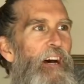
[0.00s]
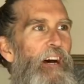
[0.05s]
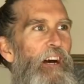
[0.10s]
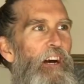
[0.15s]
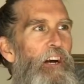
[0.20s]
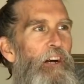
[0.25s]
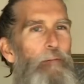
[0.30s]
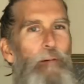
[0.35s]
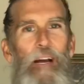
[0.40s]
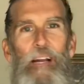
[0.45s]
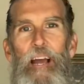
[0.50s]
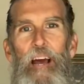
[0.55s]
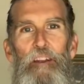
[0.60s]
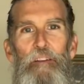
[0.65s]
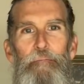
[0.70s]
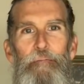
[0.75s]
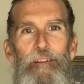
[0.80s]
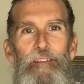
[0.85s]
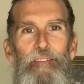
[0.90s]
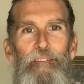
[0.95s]
I
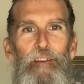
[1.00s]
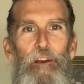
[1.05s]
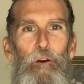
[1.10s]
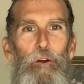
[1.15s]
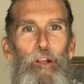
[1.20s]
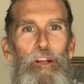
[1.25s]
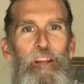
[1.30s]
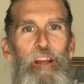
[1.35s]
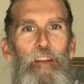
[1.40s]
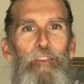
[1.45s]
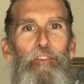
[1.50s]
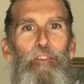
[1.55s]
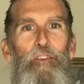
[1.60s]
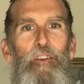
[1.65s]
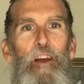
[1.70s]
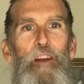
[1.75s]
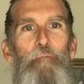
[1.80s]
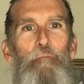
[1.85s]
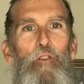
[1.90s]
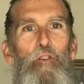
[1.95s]
got to Pensacola
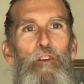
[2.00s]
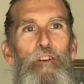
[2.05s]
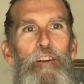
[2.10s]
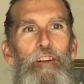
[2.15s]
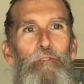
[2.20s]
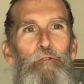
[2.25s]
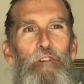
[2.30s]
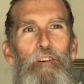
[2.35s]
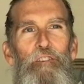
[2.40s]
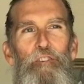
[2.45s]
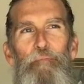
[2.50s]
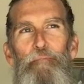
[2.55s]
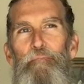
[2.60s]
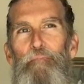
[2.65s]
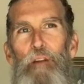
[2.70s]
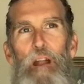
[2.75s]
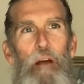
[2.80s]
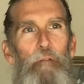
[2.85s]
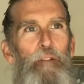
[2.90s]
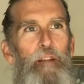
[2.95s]
yesterday morning, was
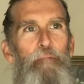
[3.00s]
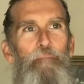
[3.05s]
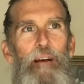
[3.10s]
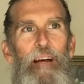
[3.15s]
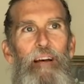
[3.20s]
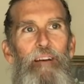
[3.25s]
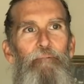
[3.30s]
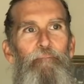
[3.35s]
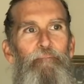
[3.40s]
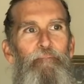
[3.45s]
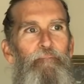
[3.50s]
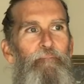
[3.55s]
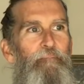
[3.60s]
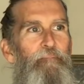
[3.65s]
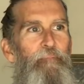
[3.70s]
probably about